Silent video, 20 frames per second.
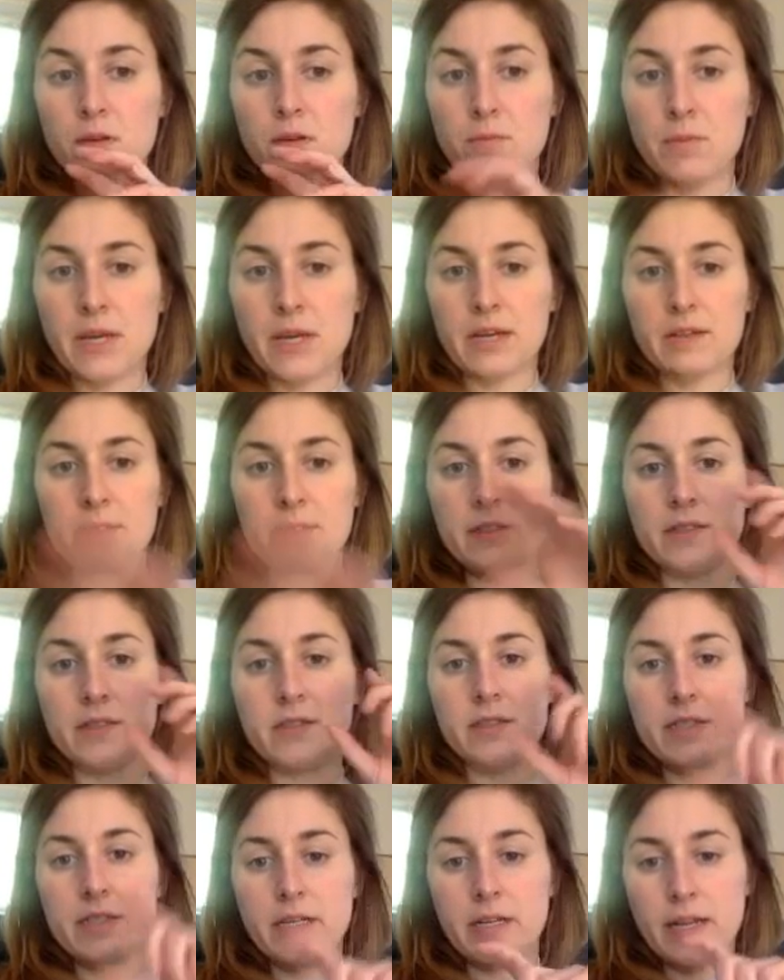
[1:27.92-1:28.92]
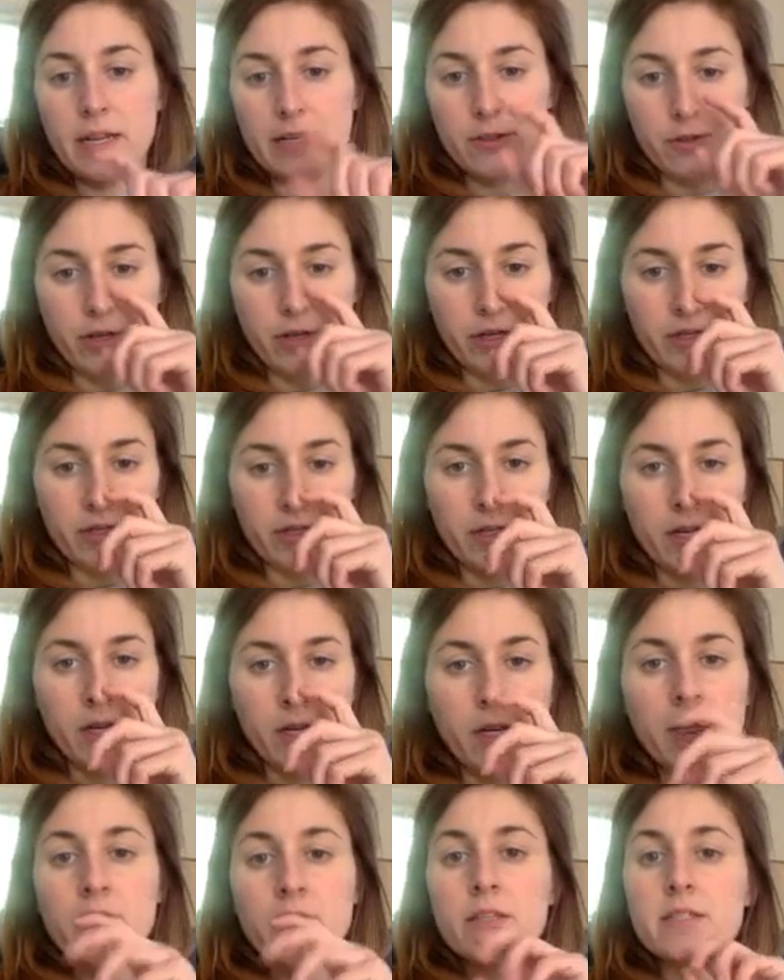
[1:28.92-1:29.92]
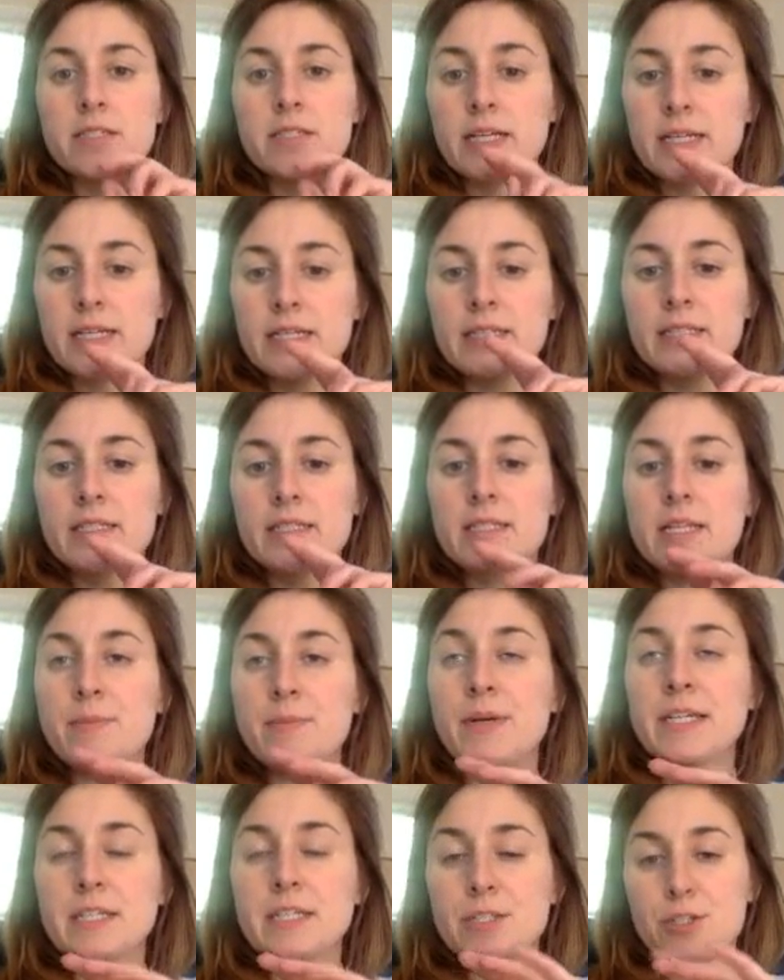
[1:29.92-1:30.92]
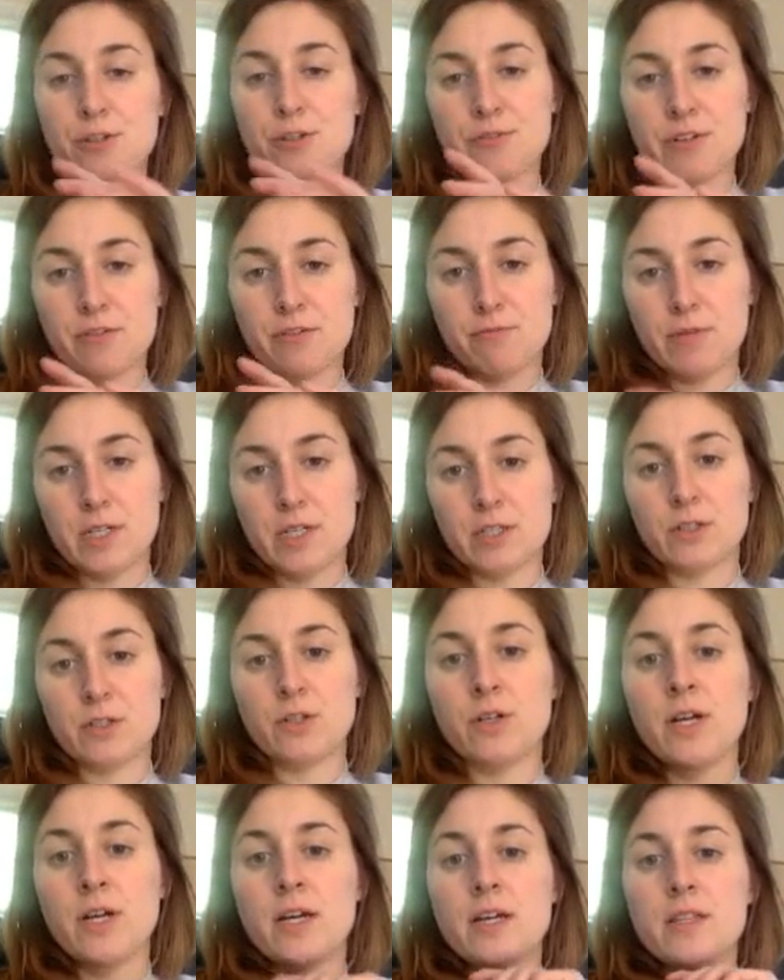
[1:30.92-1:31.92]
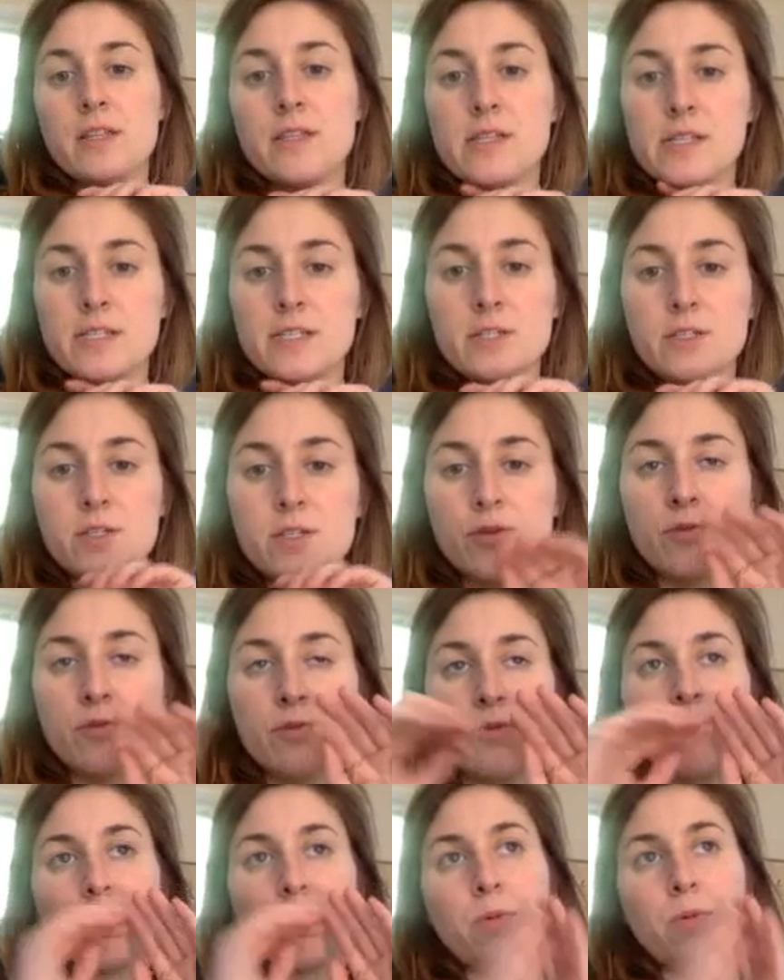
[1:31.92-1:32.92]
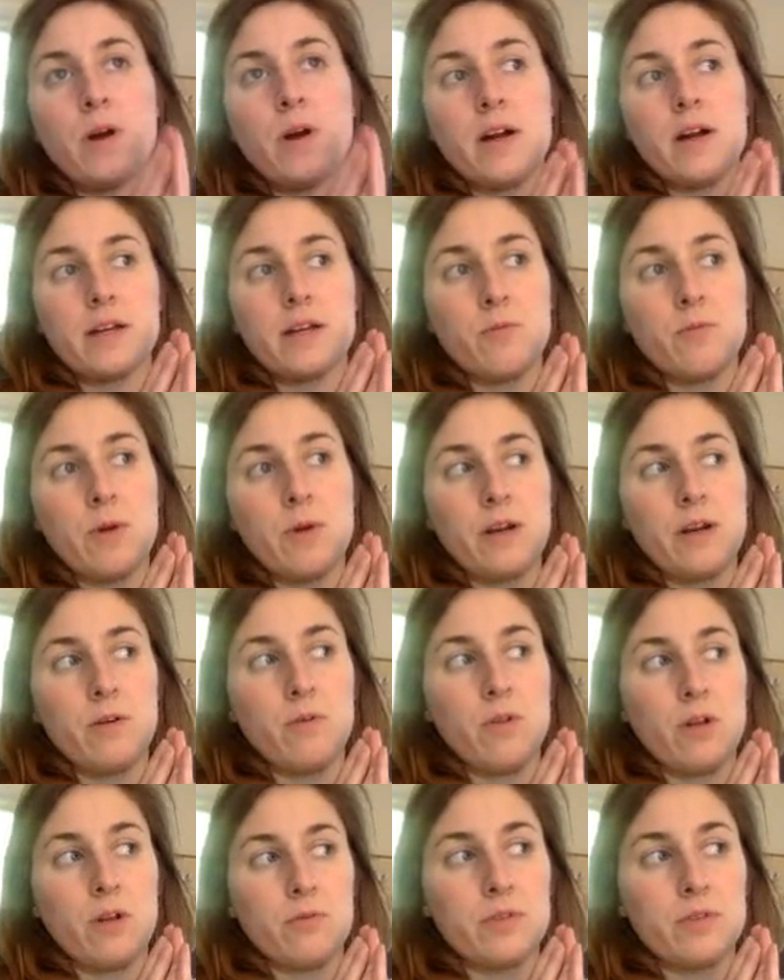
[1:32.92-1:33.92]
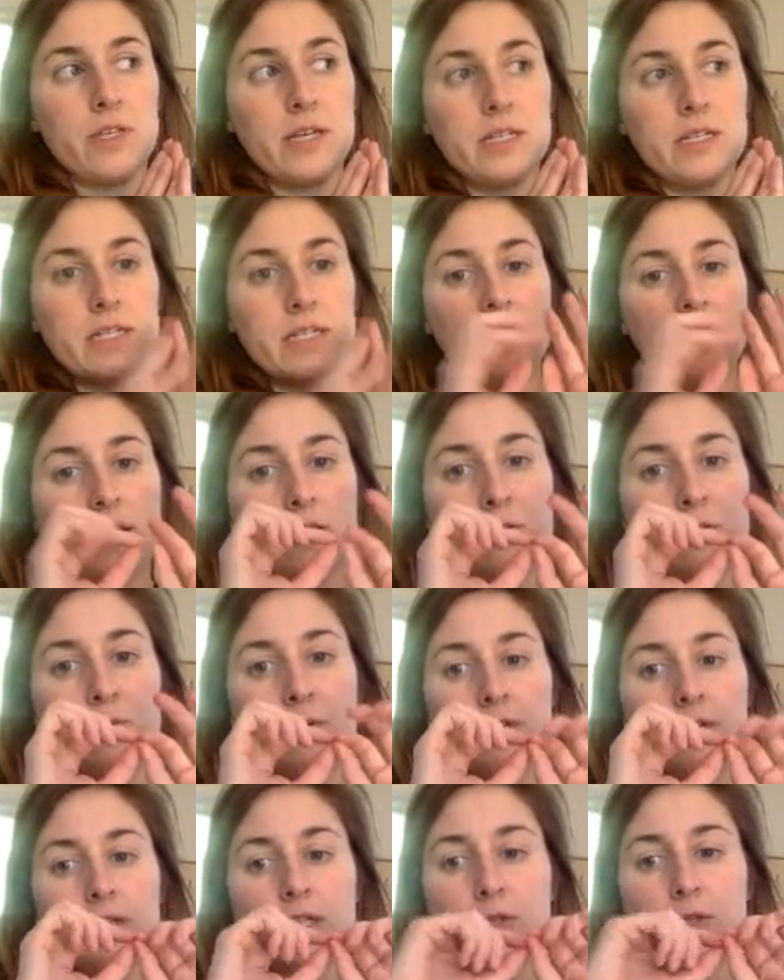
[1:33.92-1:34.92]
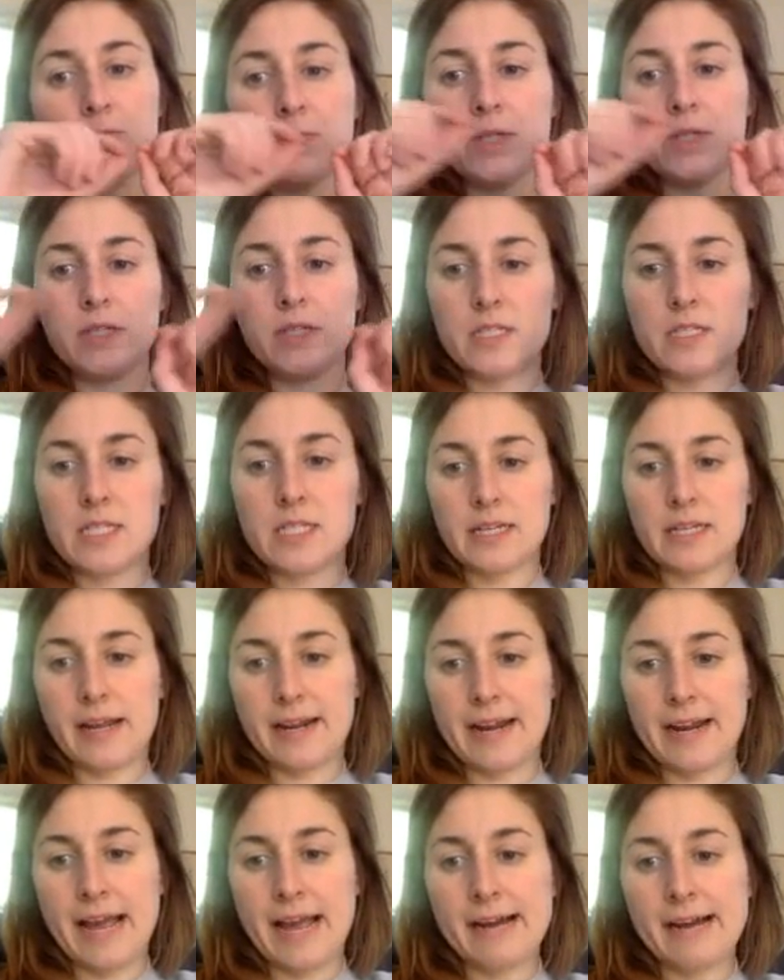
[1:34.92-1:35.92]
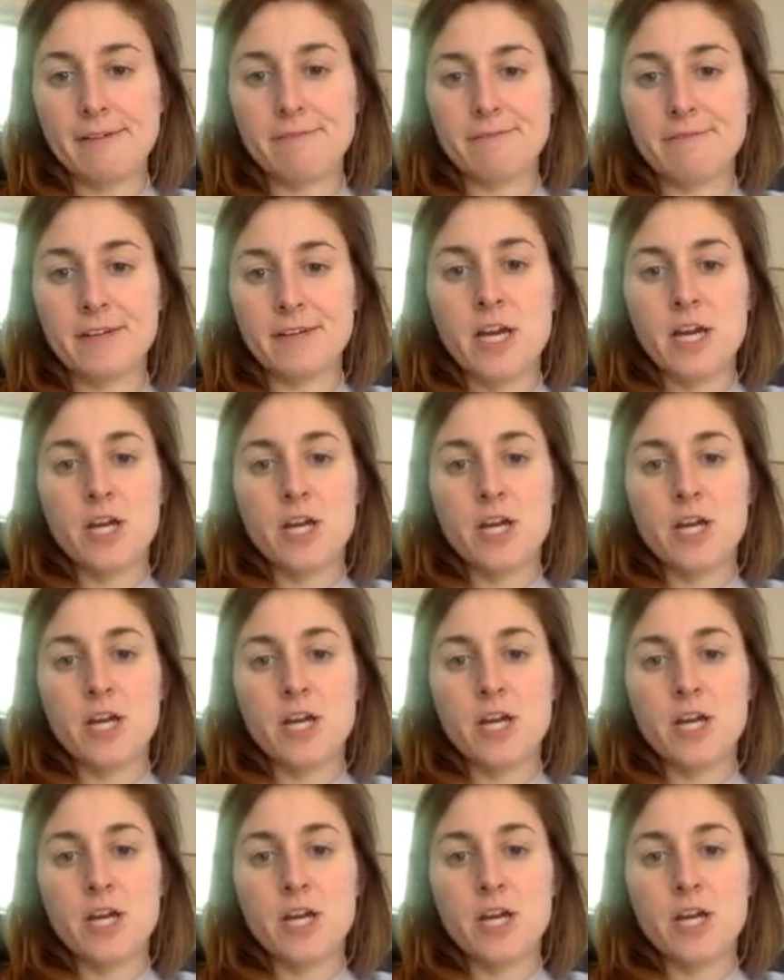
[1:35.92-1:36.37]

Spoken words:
parent DNA strand. The second is semi-conservative model. This went along with the idea that you would split the DNA in half.